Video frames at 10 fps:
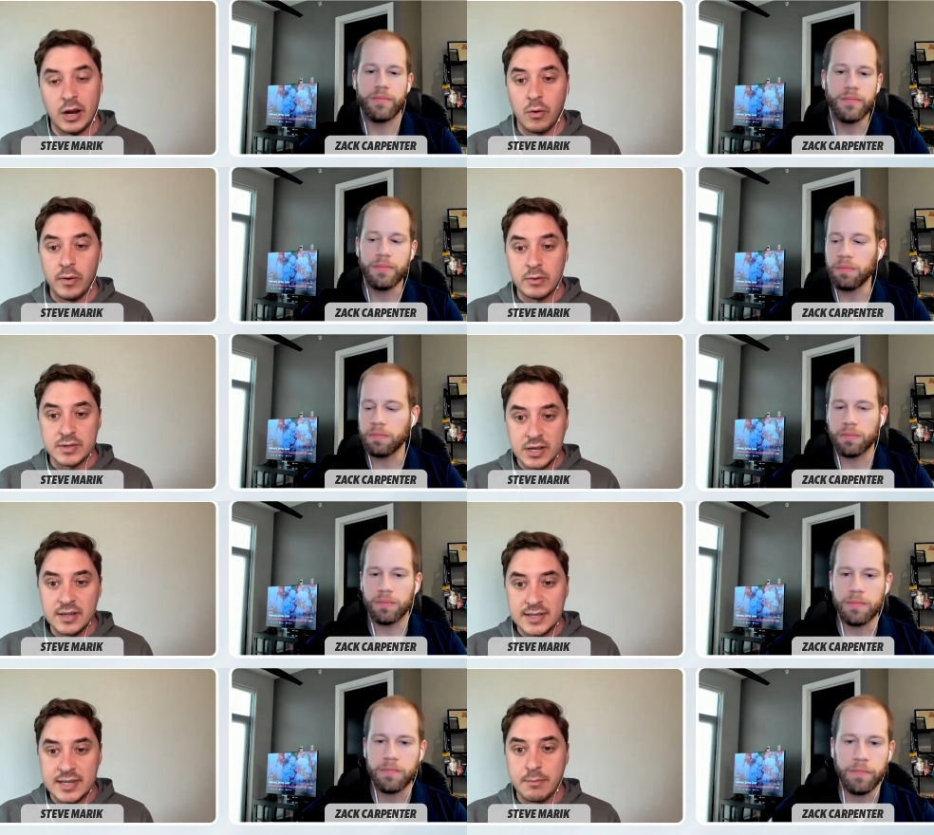Speaker 1: know, it was good
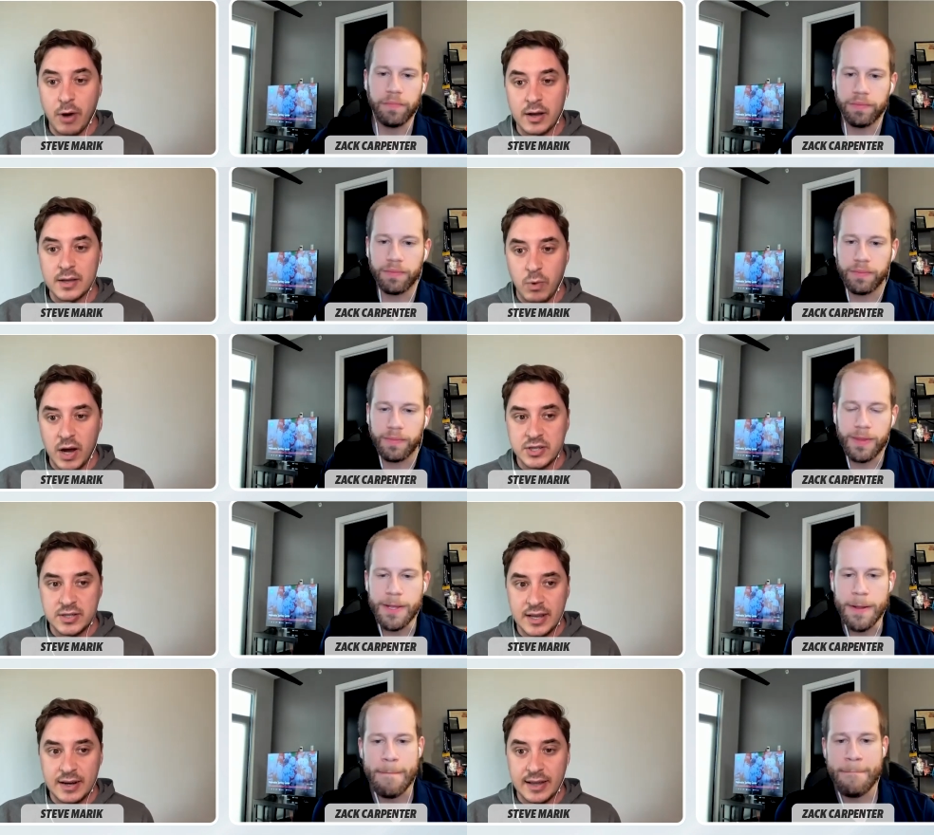to see Marcus
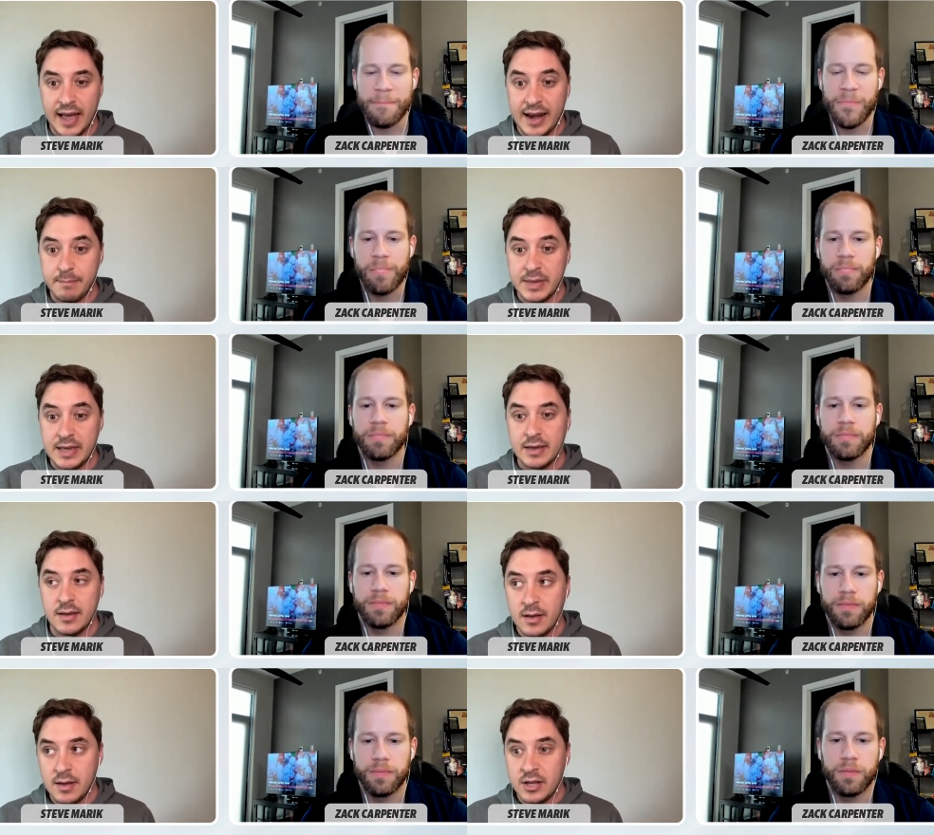Washington kind of be
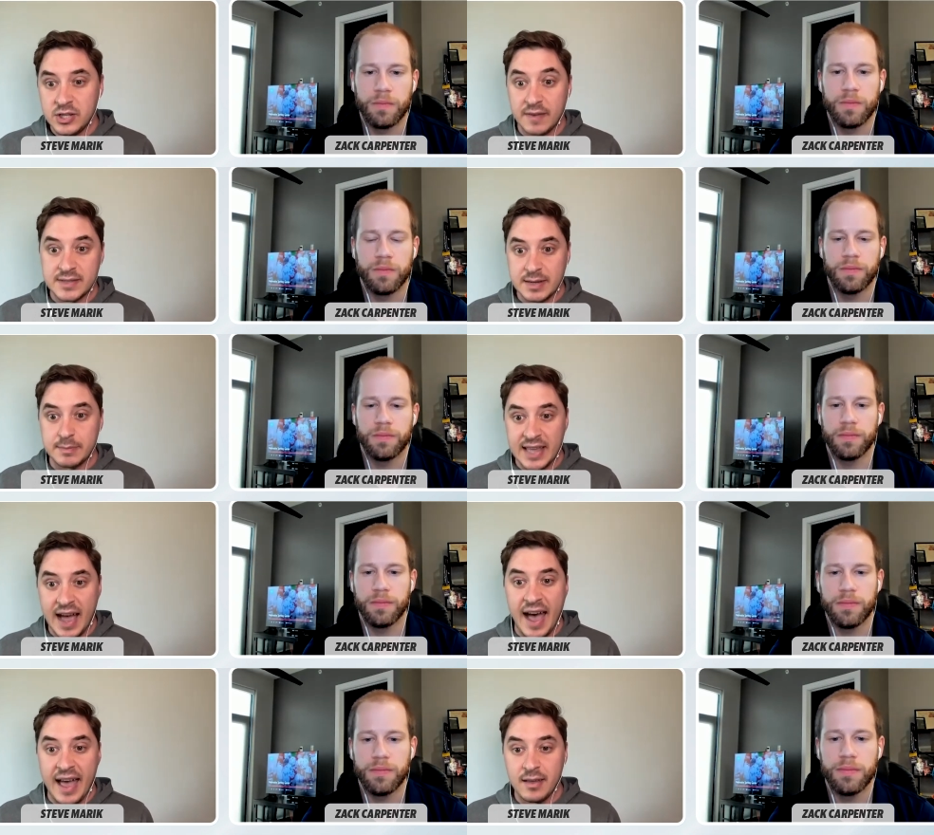Jeff Sims'
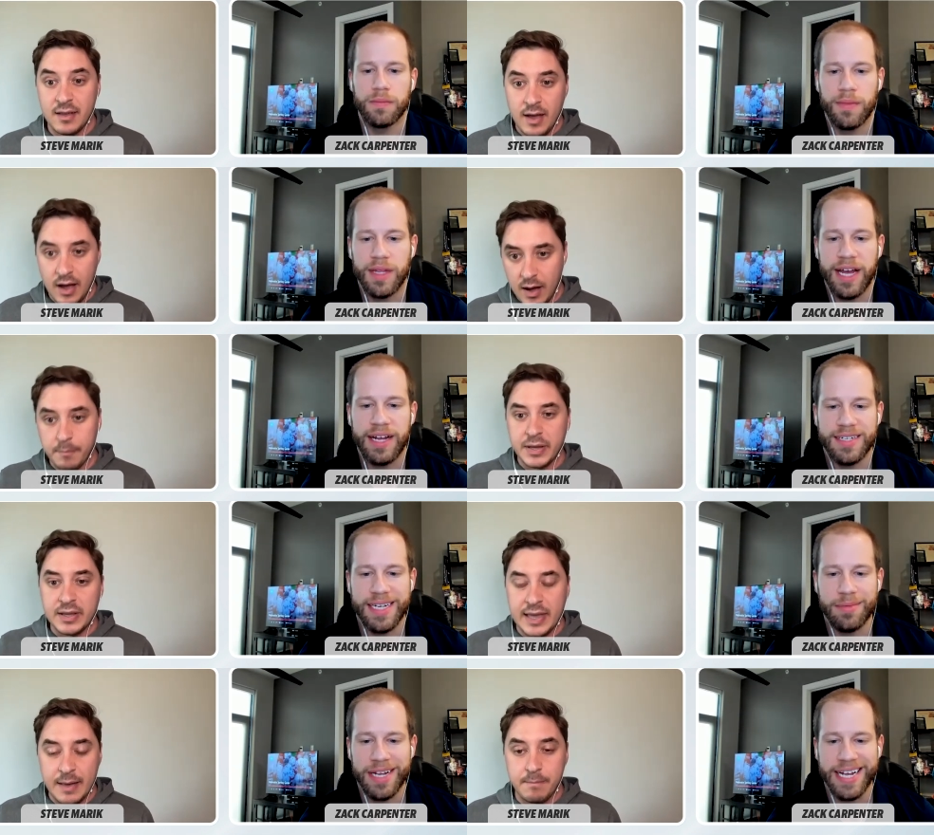guy um, yeah, Billy it
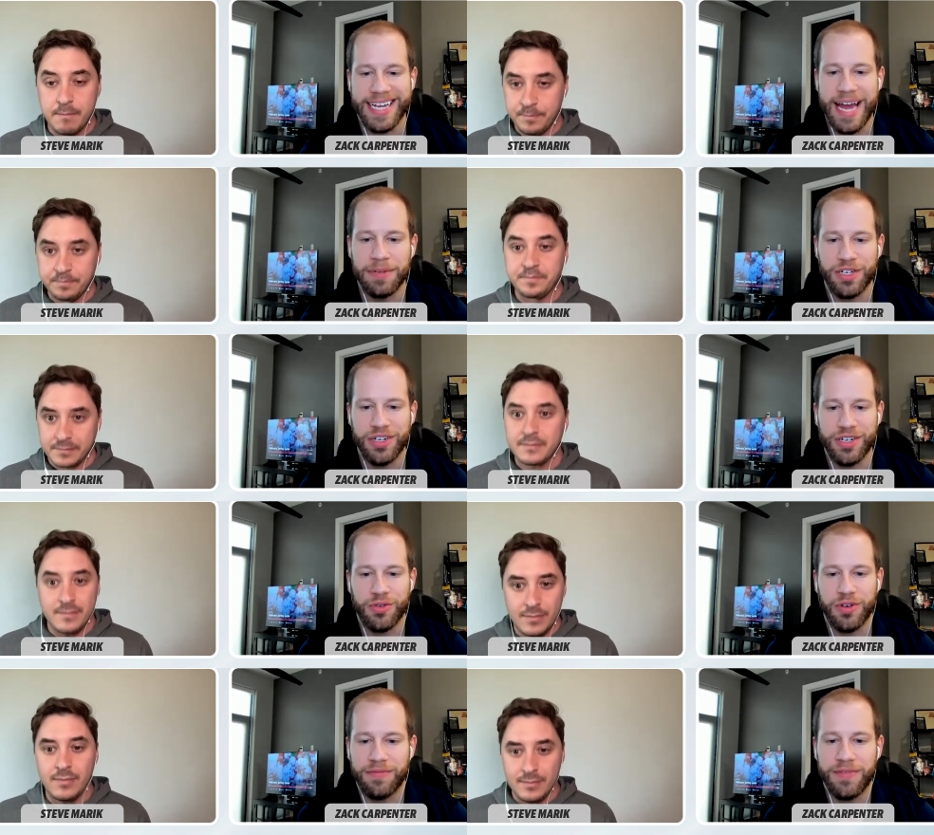seems Kemp- like
Speaker 2: chemistry
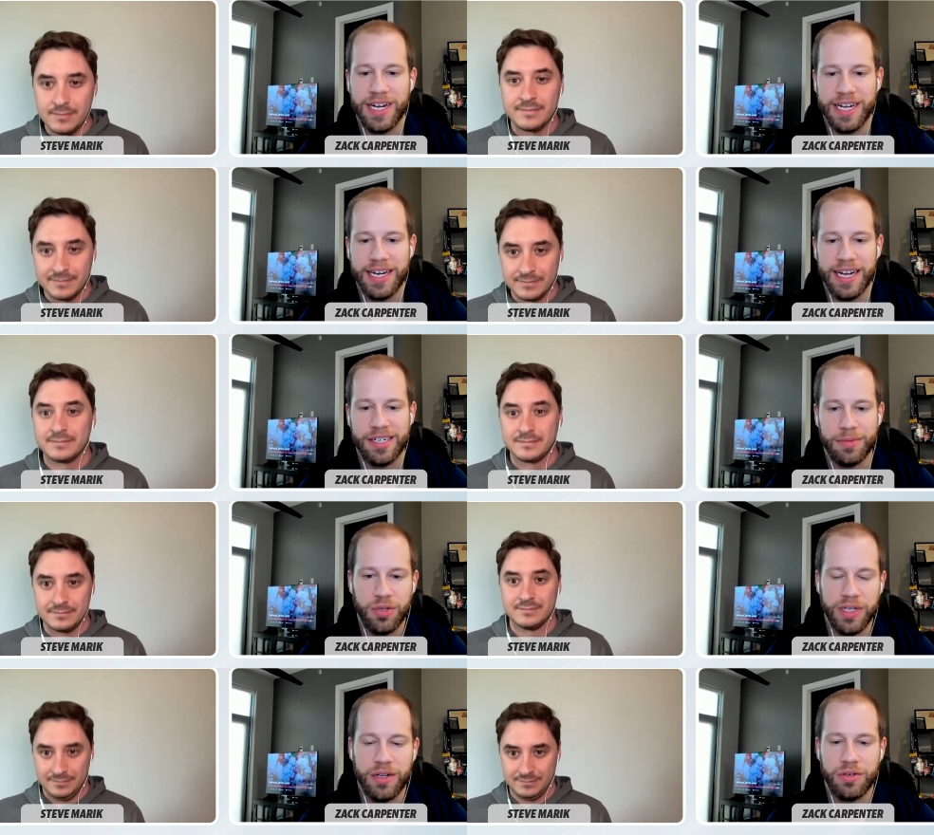sort of uh, connection
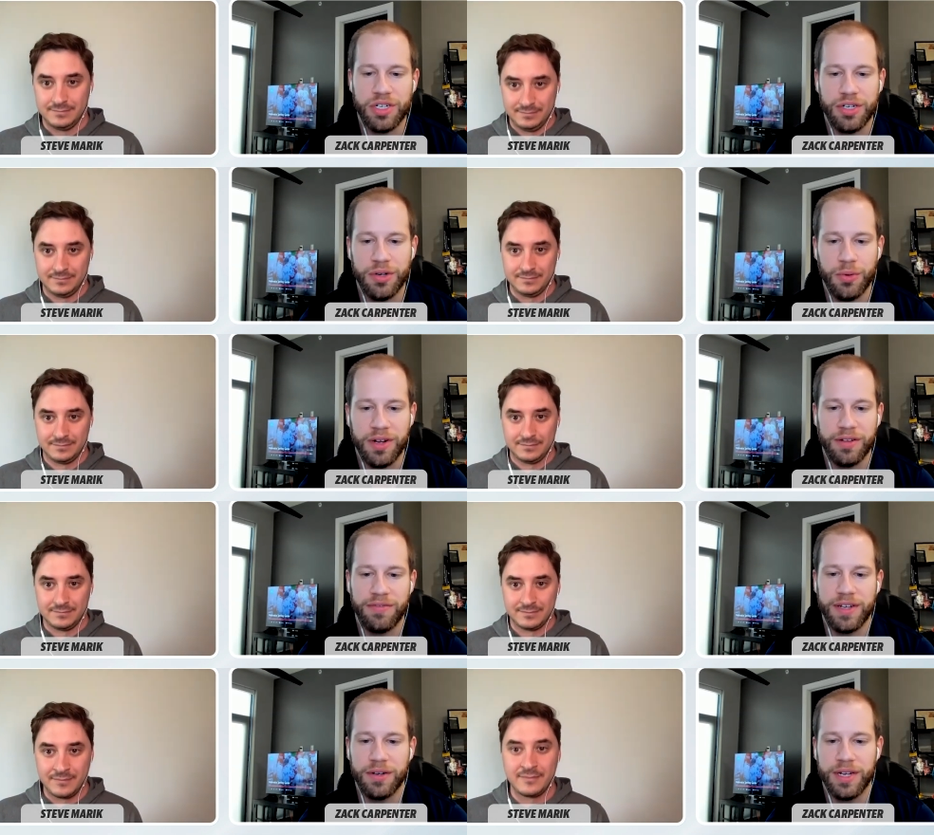between those two on the
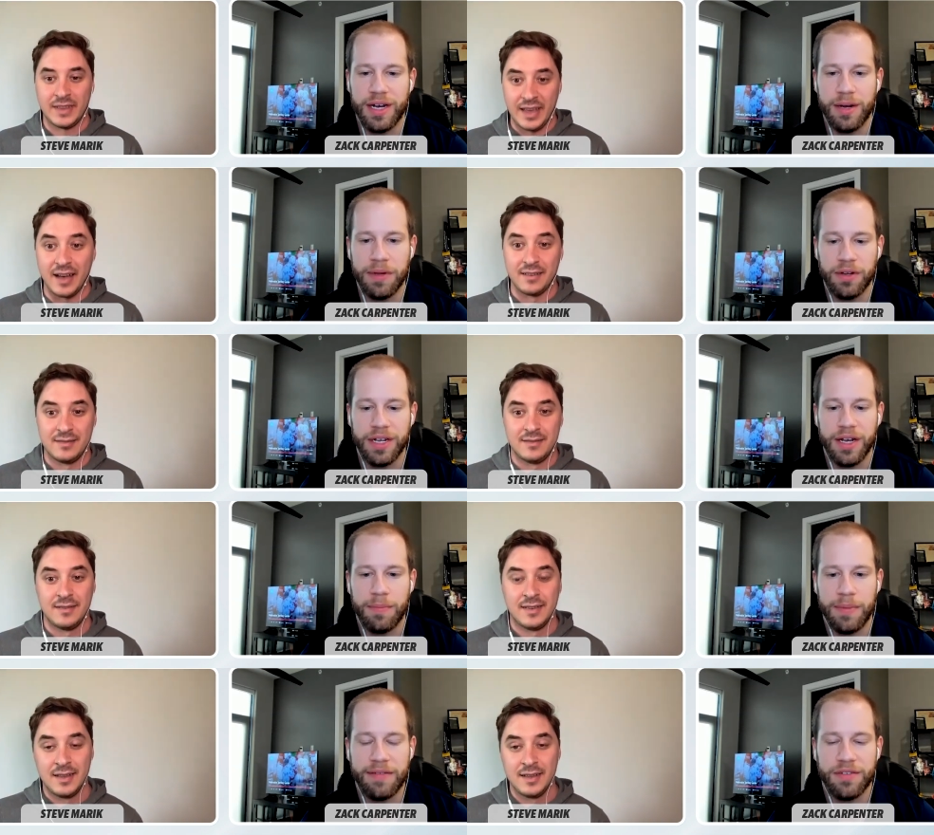field uh, yeah. building
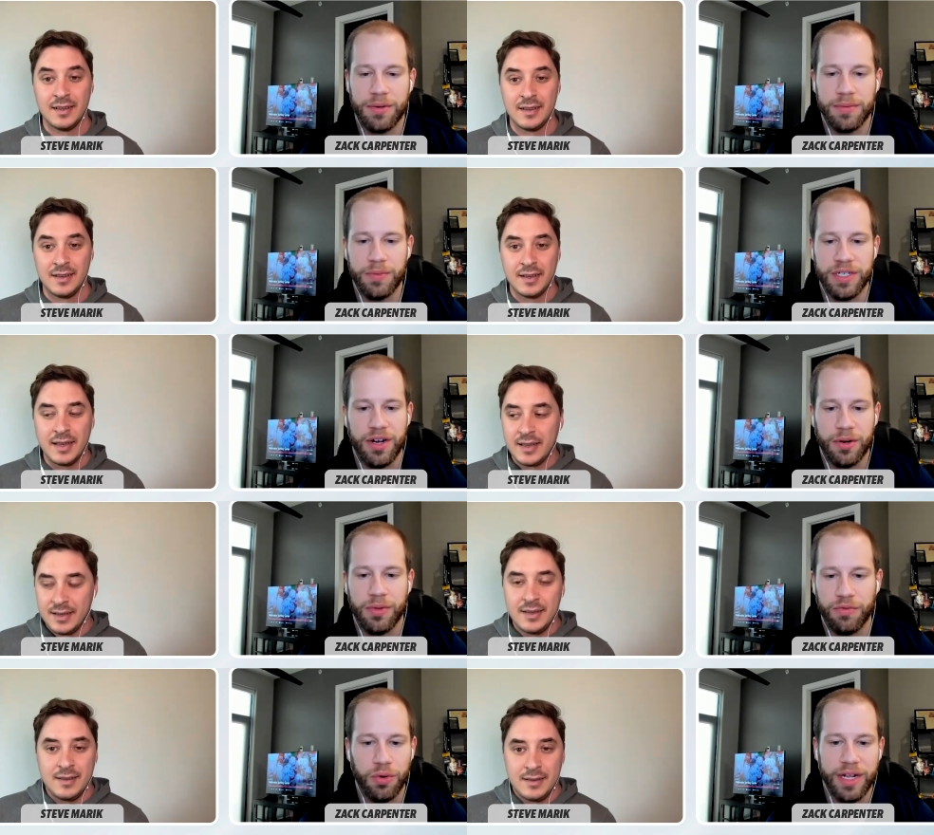up after we talked with
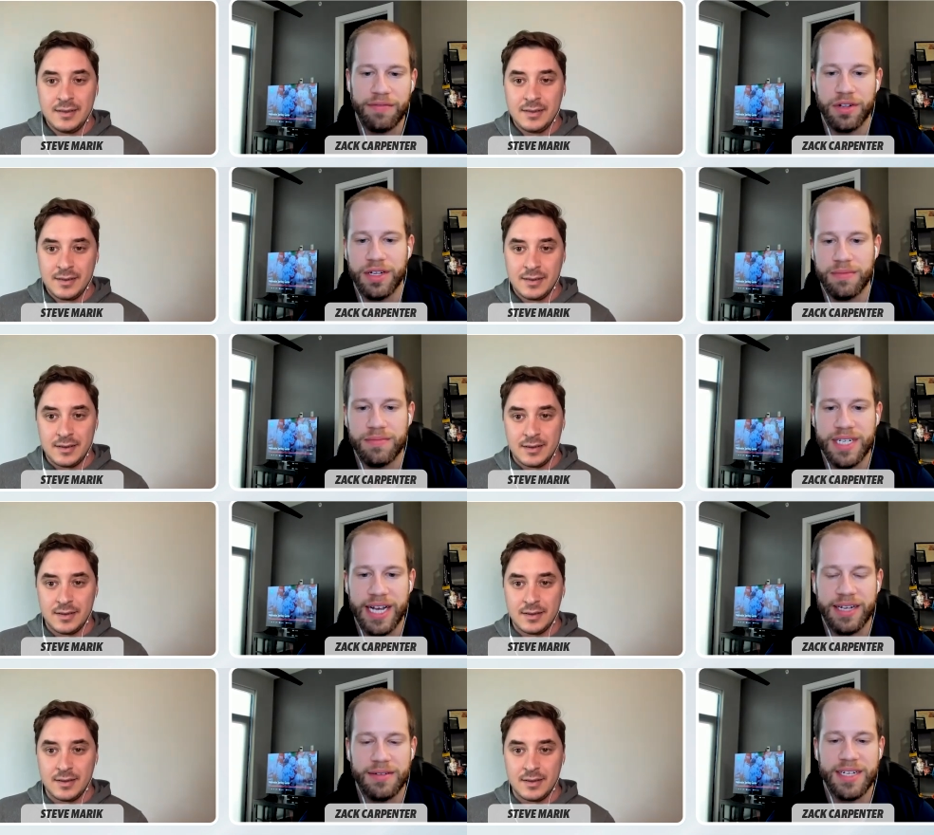Rhule after the second